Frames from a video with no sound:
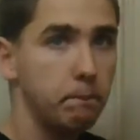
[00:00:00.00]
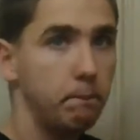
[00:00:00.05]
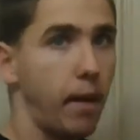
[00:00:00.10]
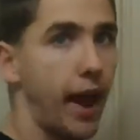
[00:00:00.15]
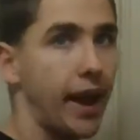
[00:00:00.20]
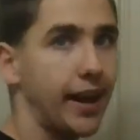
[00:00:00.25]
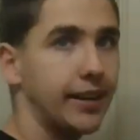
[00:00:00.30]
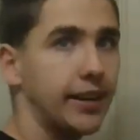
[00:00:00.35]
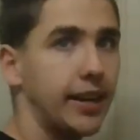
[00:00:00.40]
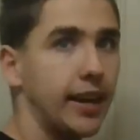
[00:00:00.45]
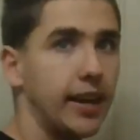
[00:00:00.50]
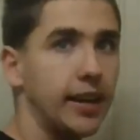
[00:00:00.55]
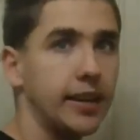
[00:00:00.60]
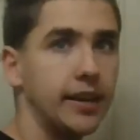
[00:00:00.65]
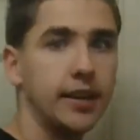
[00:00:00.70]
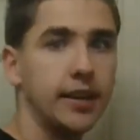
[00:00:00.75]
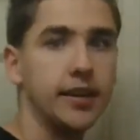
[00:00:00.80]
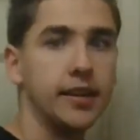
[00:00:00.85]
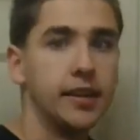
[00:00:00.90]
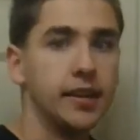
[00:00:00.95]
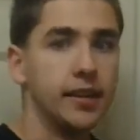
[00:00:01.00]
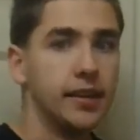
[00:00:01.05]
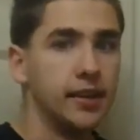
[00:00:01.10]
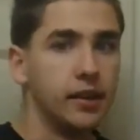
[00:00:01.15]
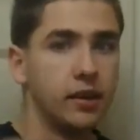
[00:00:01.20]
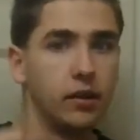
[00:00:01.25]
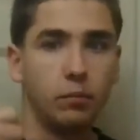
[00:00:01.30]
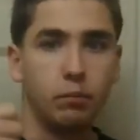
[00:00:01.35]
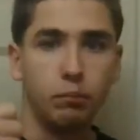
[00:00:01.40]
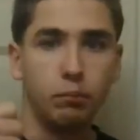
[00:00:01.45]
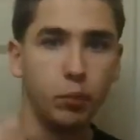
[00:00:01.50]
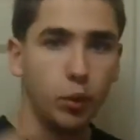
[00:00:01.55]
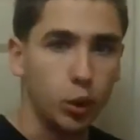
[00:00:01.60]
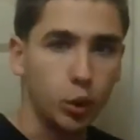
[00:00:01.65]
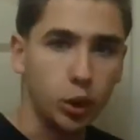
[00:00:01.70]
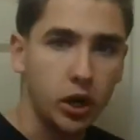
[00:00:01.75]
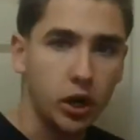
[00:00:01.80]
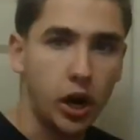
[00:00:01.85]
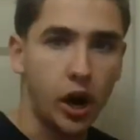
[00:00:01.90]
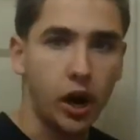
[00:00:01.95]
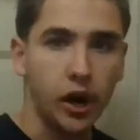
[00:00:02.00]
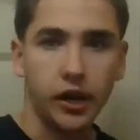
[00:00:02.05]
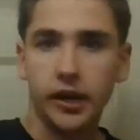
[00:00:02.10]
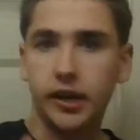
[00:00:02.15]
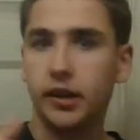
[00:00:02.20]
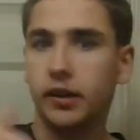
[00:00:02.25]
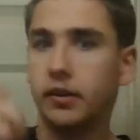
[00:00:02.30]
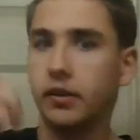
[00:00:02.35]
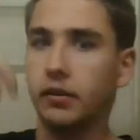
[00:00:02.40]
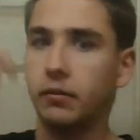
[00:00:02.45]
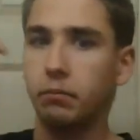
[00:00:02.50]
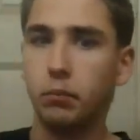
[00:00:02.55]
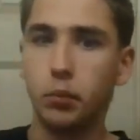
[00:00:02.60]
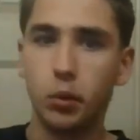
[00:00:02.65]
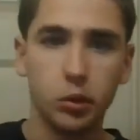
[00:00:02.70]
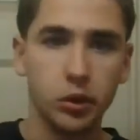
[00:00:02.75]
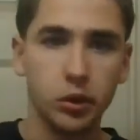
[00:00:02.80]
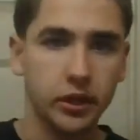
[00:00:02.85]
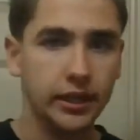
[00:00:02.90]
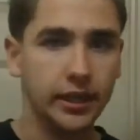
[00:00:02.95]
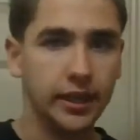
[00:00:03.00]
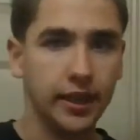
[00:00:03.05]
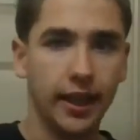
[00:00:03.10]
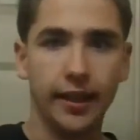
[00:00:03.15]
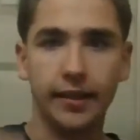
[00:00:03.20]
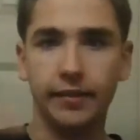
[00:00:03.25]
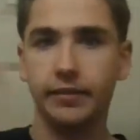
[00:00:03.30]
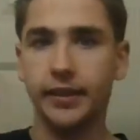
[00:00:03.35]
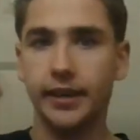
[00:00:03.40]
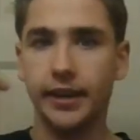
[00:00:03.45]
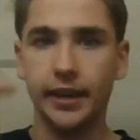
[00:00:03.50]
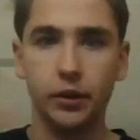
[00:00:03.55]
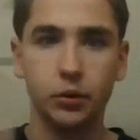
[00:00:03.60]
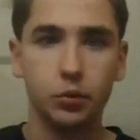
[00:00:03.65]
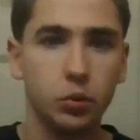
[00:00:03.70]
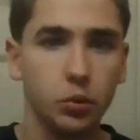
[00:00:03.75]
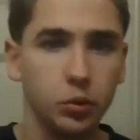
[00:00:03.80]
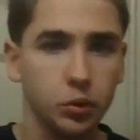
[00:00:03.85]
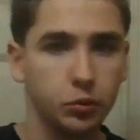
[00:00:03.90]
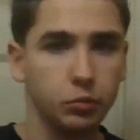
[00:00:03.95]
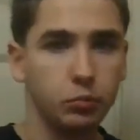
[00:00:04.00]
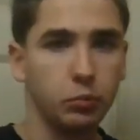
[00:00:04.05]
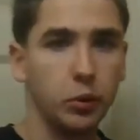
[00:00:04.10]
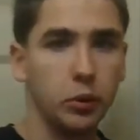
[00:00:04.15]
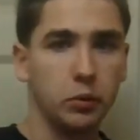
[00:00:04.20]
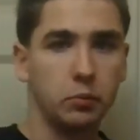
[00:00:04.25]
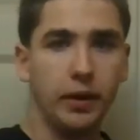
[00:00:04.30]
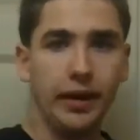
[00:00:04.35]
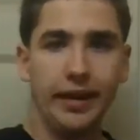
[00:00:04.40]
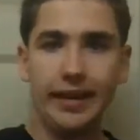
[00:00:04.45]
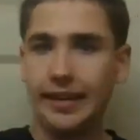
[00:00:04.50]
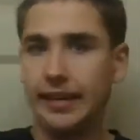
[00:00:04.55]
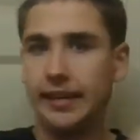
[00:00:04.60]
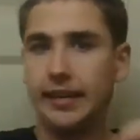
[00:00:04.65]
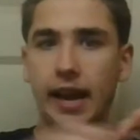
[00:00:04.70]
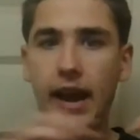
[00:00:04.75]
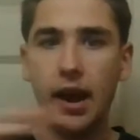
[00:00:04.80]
back then more cotton, more slaves equals more money.